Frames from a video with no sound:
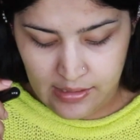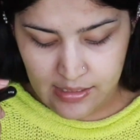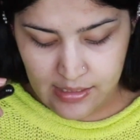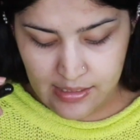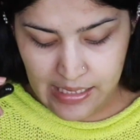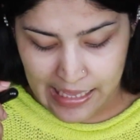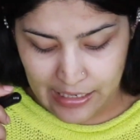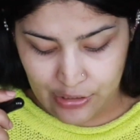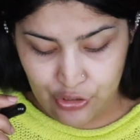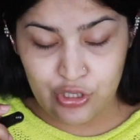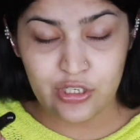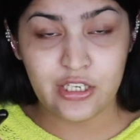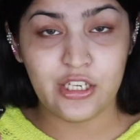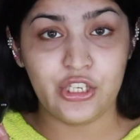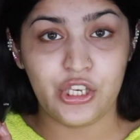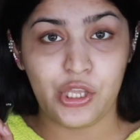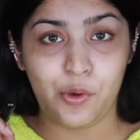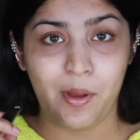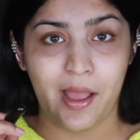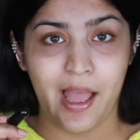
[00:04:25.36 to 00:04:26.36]
This is
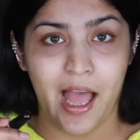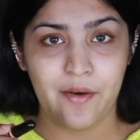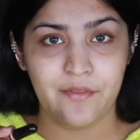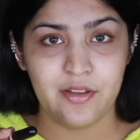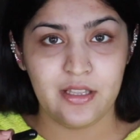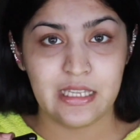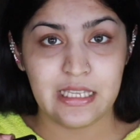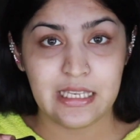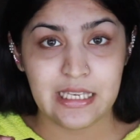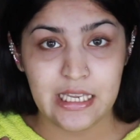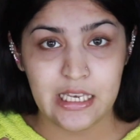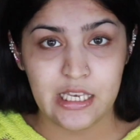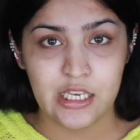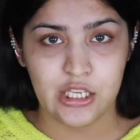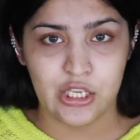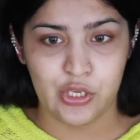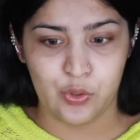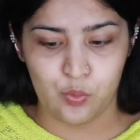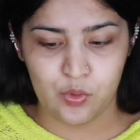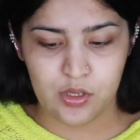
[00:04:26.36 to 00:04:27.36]
actually new. I haven't
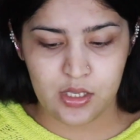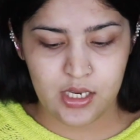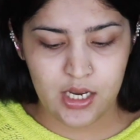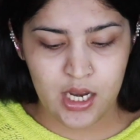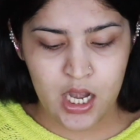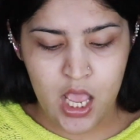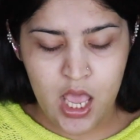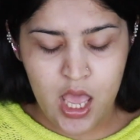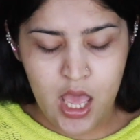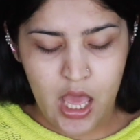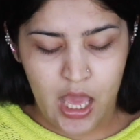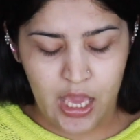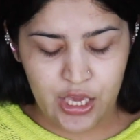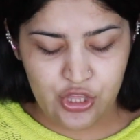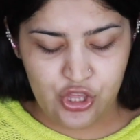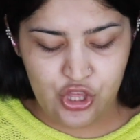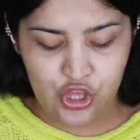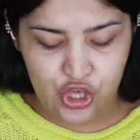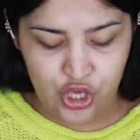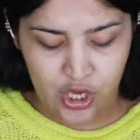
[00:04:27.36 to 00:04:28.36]
still used it.
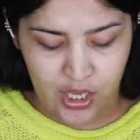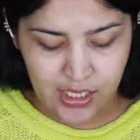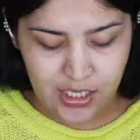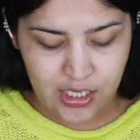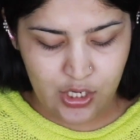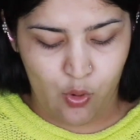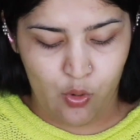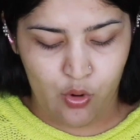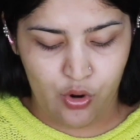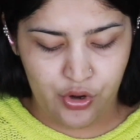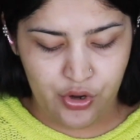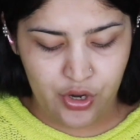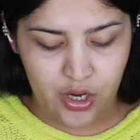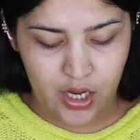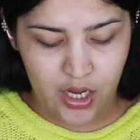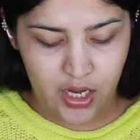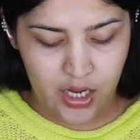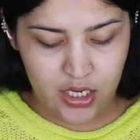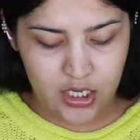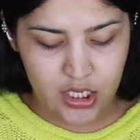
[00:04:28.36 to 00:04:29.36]
I just
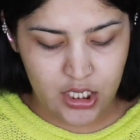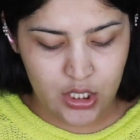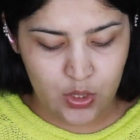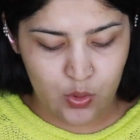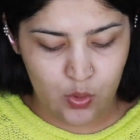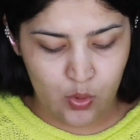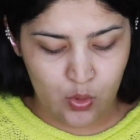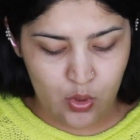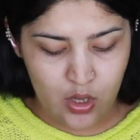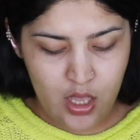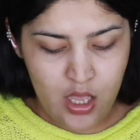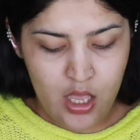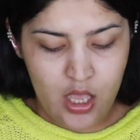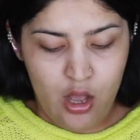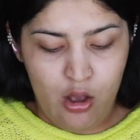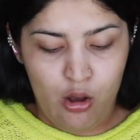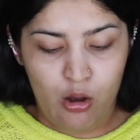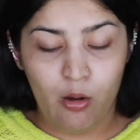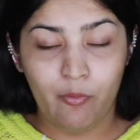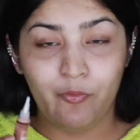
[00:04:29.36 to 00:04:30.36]
ordered it, so
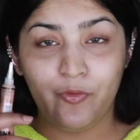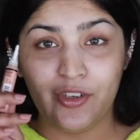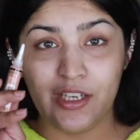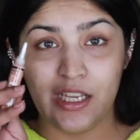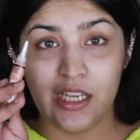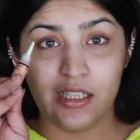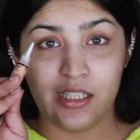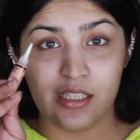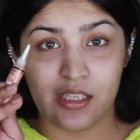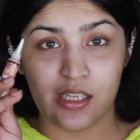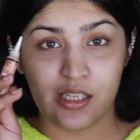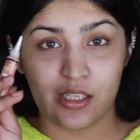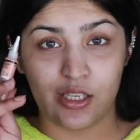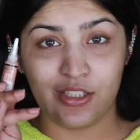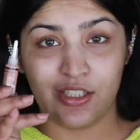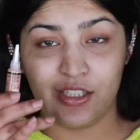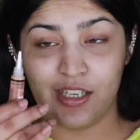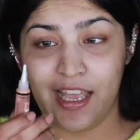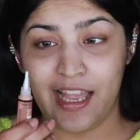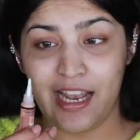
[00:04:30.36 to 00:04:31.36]
hopefully this is
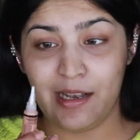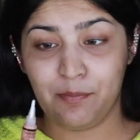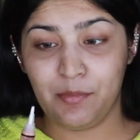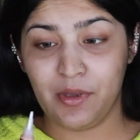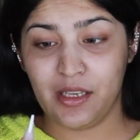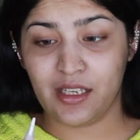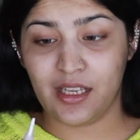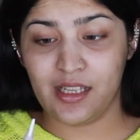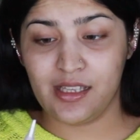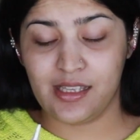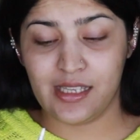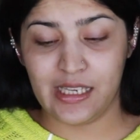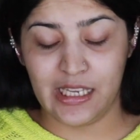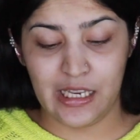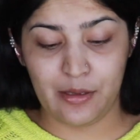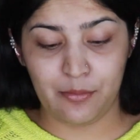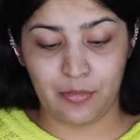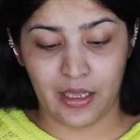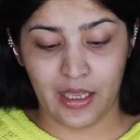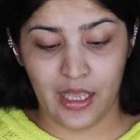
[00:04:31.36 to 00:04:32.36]
gonna help me in
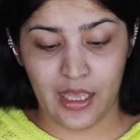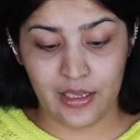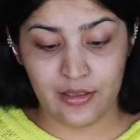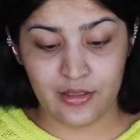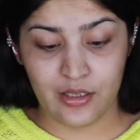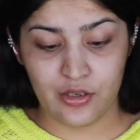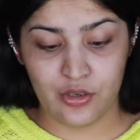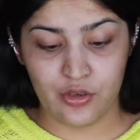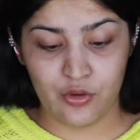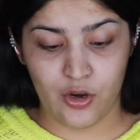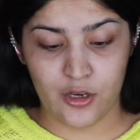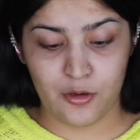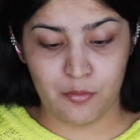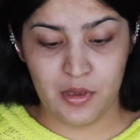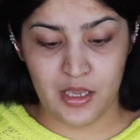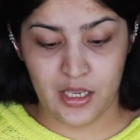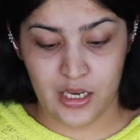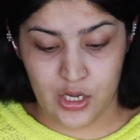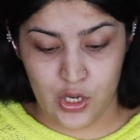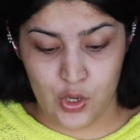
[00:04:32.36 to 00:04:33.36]
concealing my eyes and not
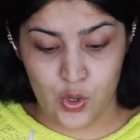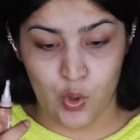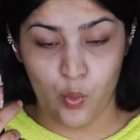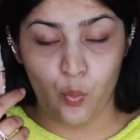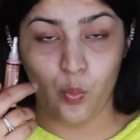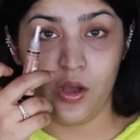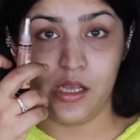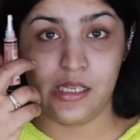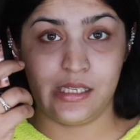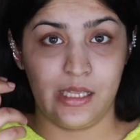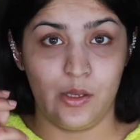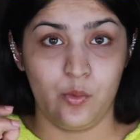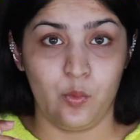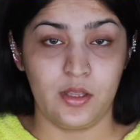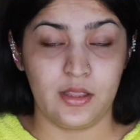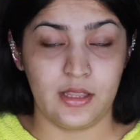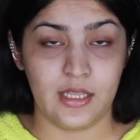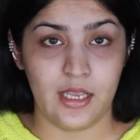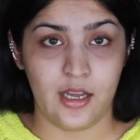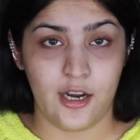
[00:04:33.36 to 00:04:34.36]
make it look worse than
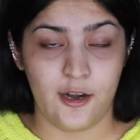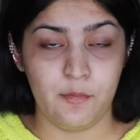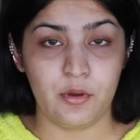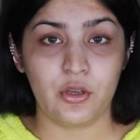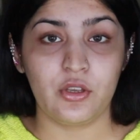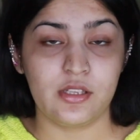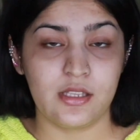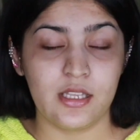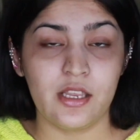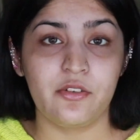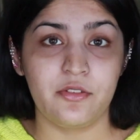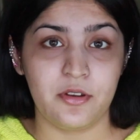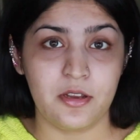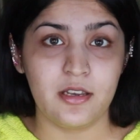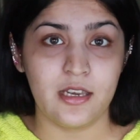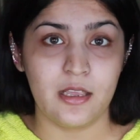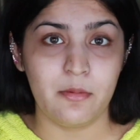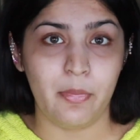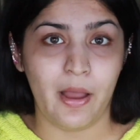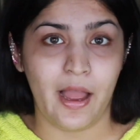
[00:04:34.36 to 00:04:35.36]
what they are, because they're
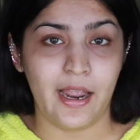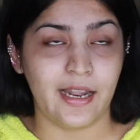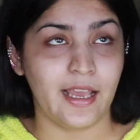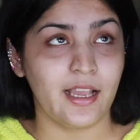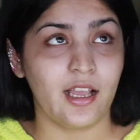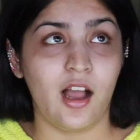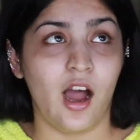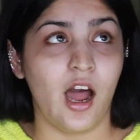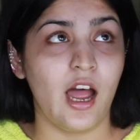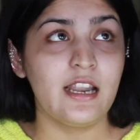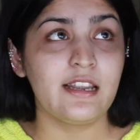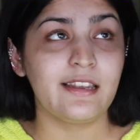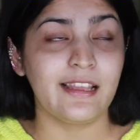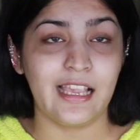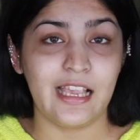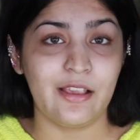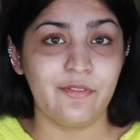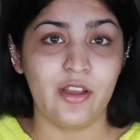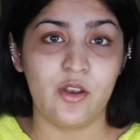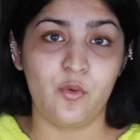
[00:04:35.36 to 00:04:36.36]
really bad. I
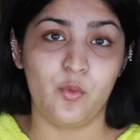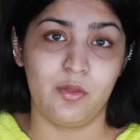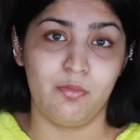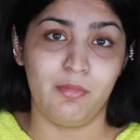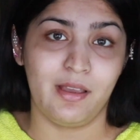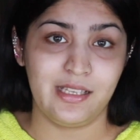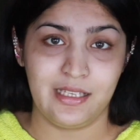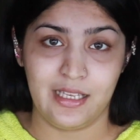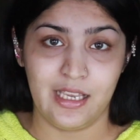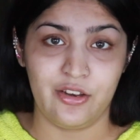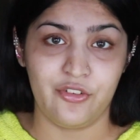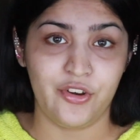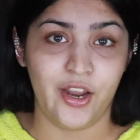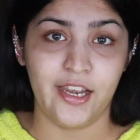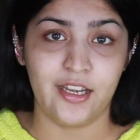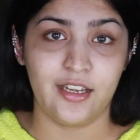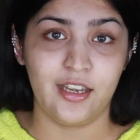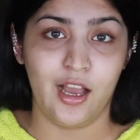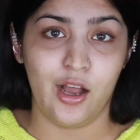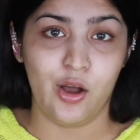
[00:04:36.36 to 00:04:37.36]
can't even with my skin
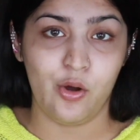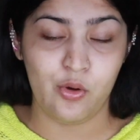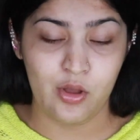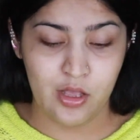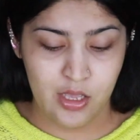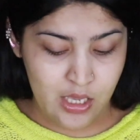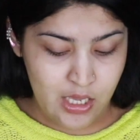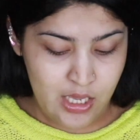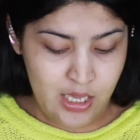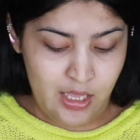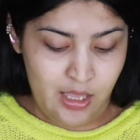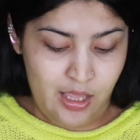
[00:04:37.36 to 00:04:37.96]
right now.